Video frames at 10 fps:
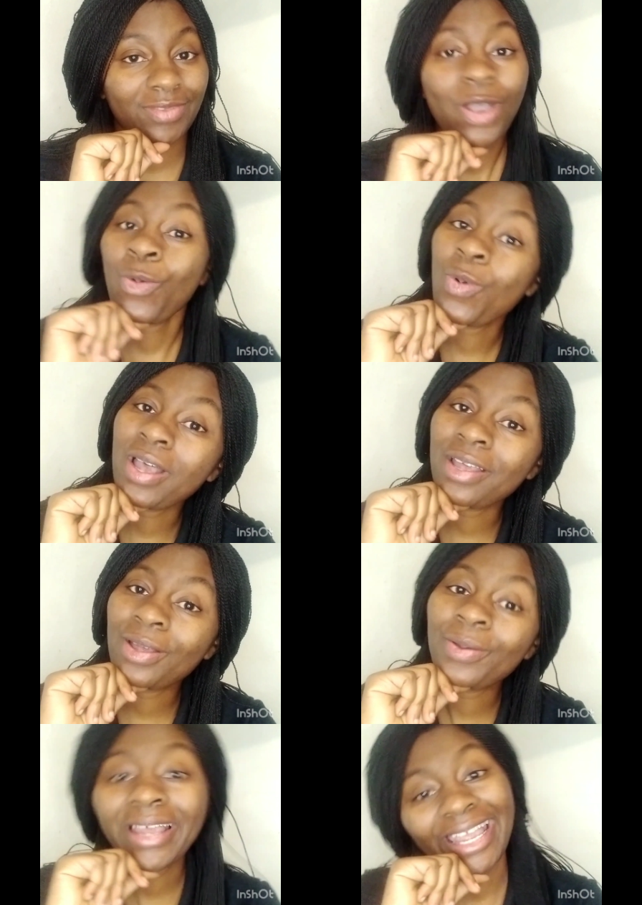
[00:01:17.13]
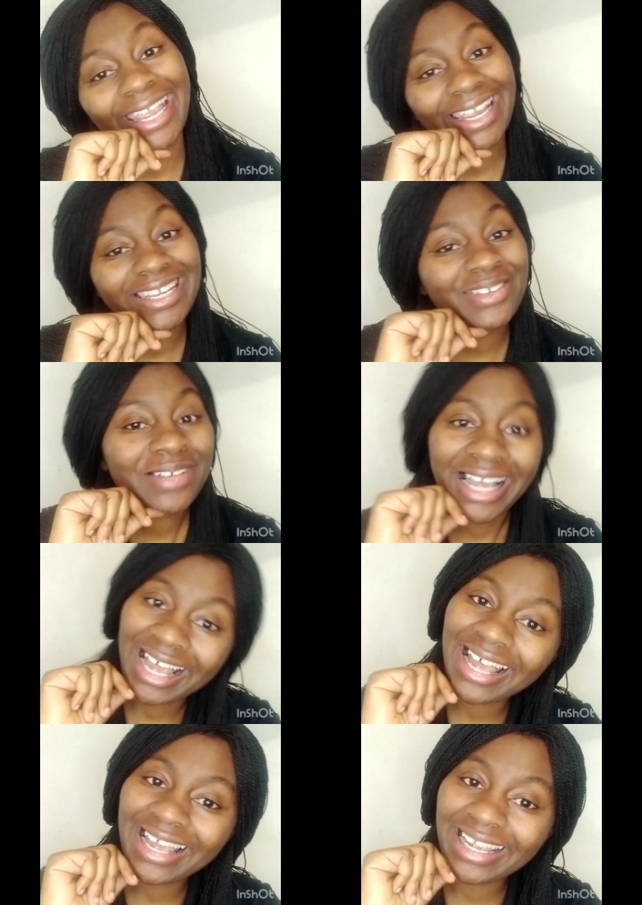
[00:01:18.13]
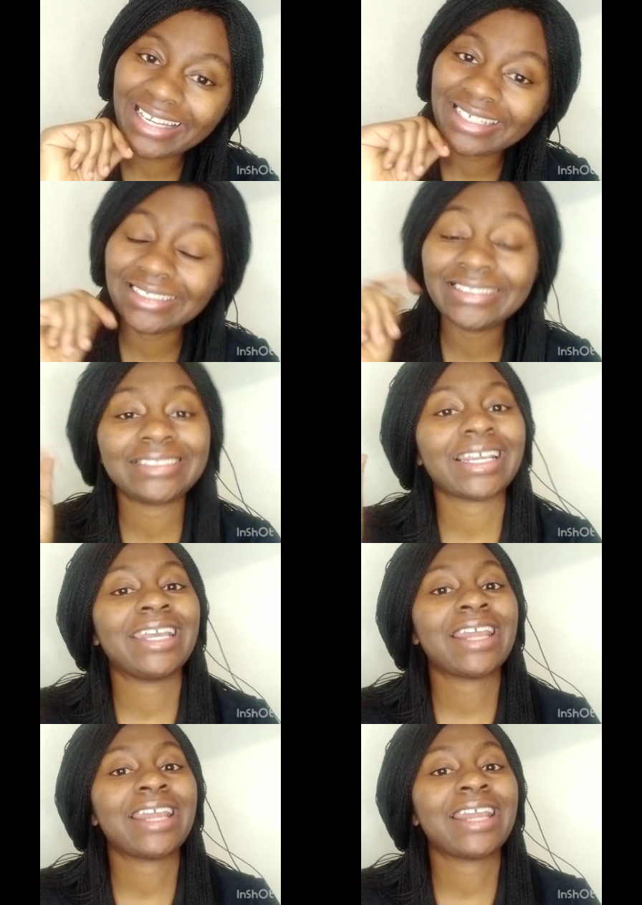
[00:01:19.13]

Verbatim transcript: Well, hey you guys, and